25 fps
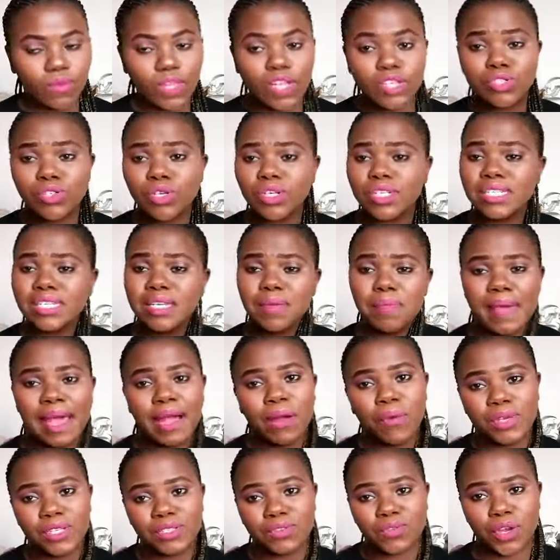So
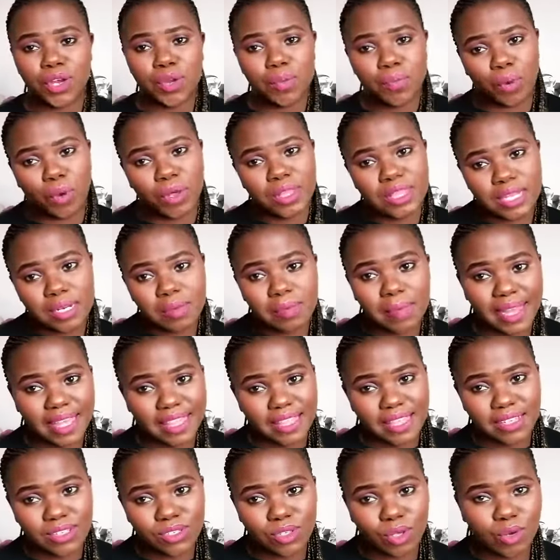T-Bag was very bothered
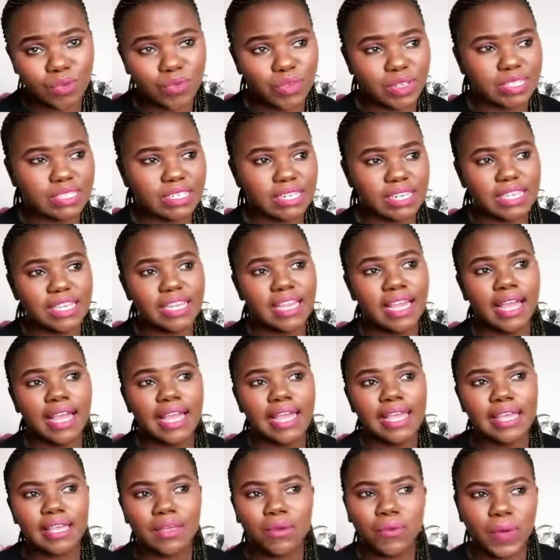by this, obviously.
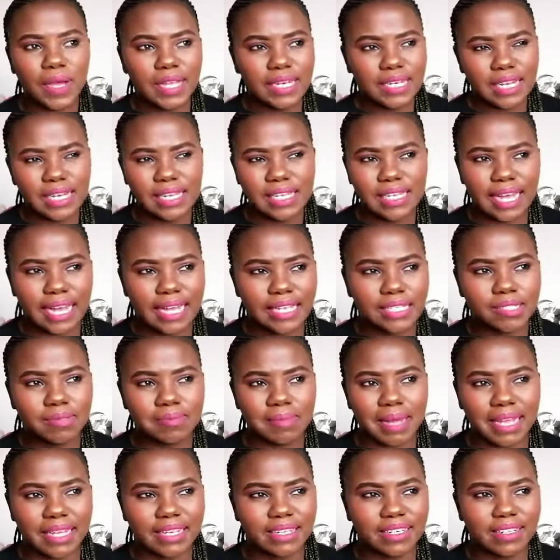He went and he asked
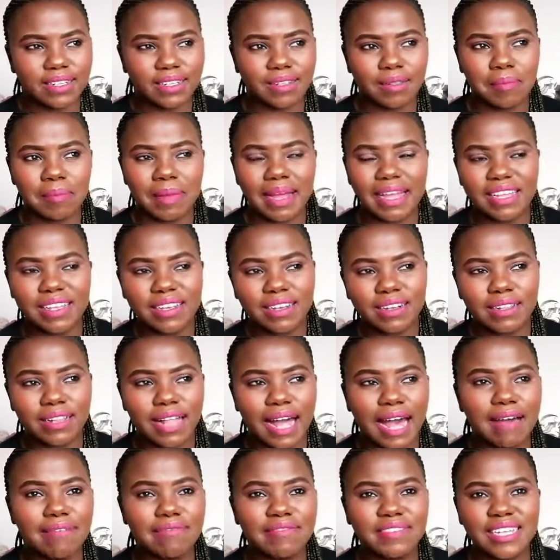Michael.
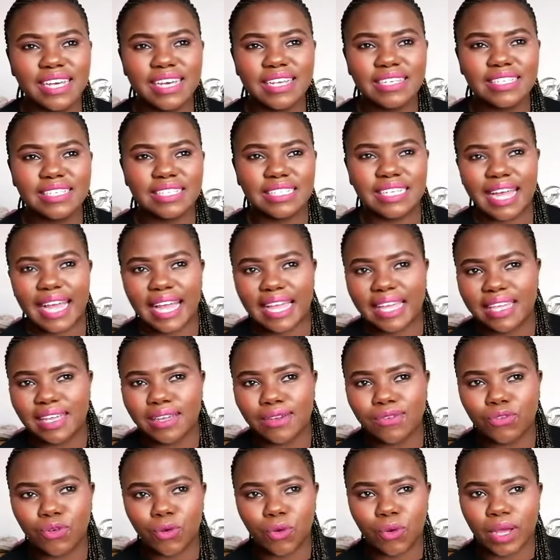Michael, after
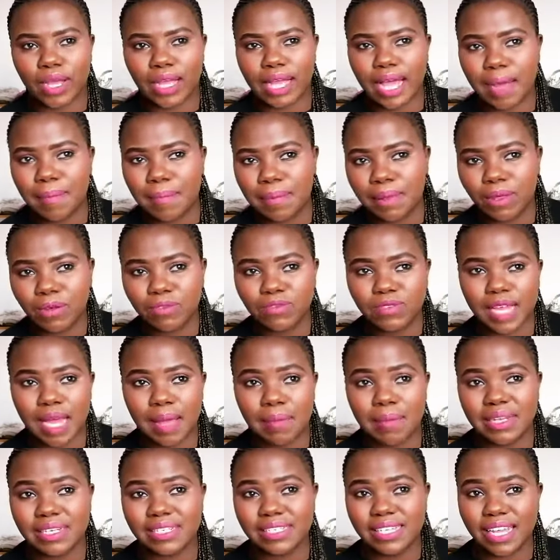denying for a couple of
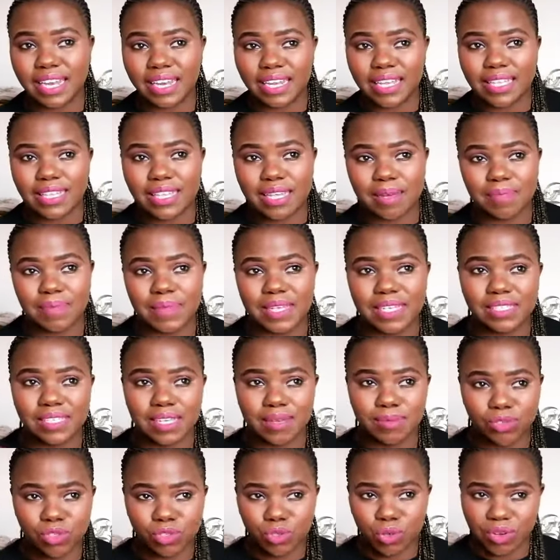time and telling them the
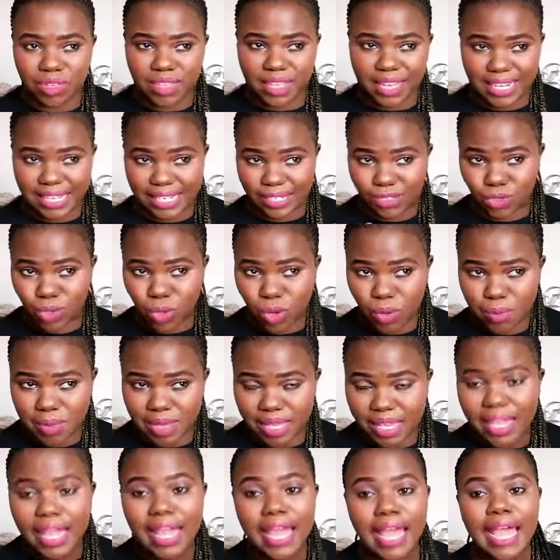same story that he told
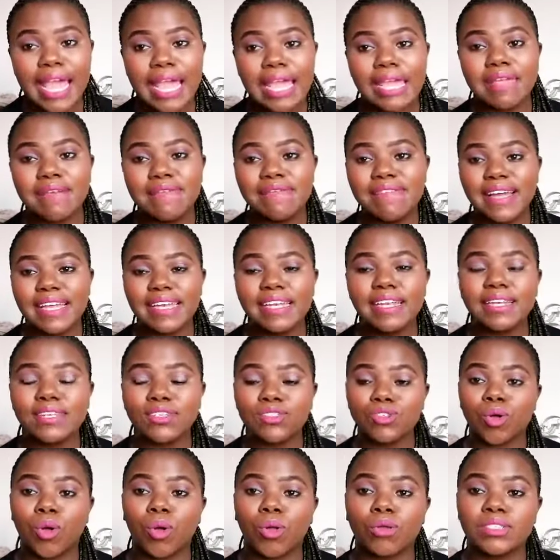me, he
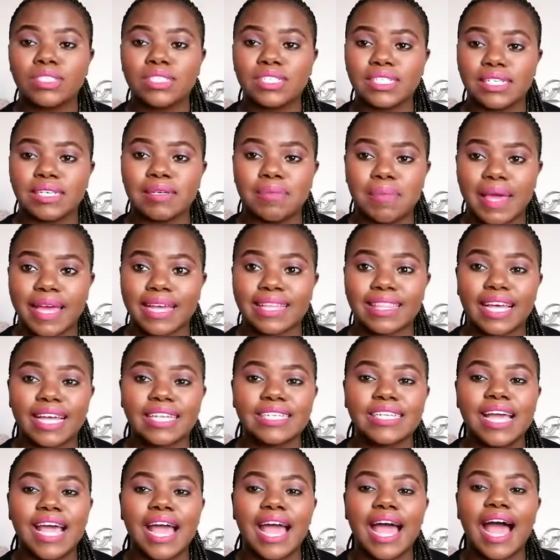finally told T-Bag
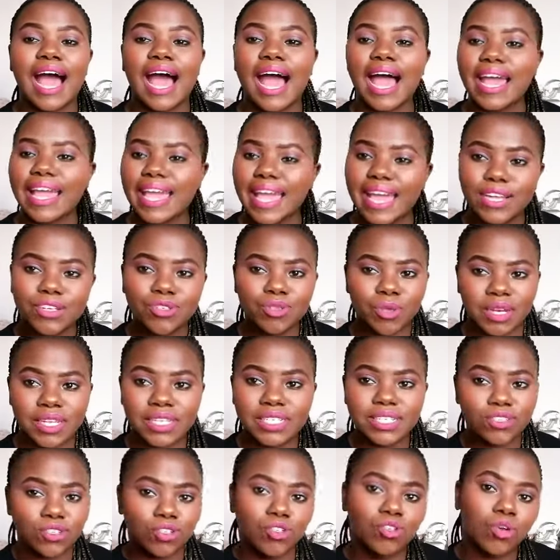that I
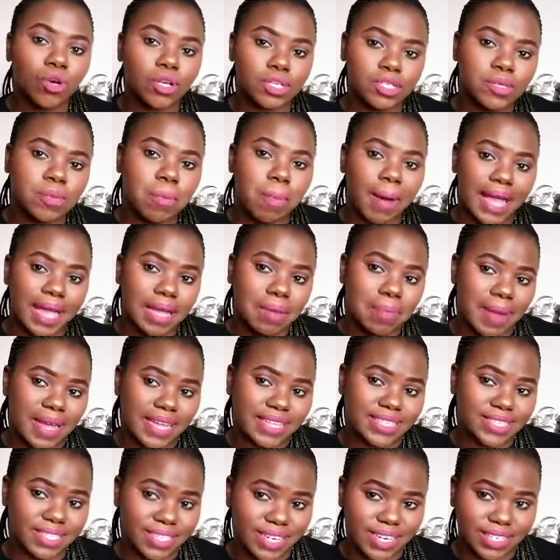actually did not spike
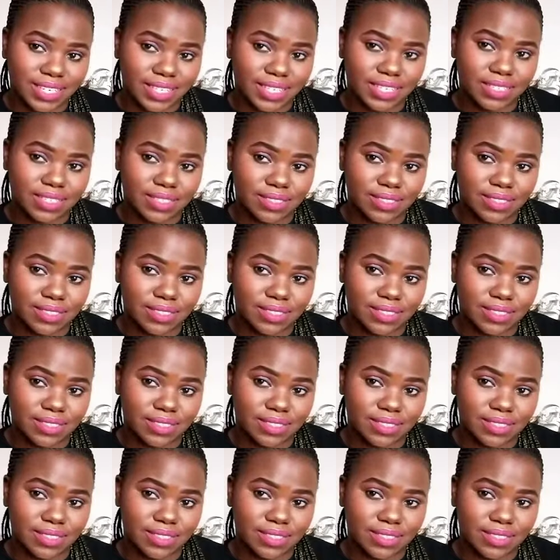my drink.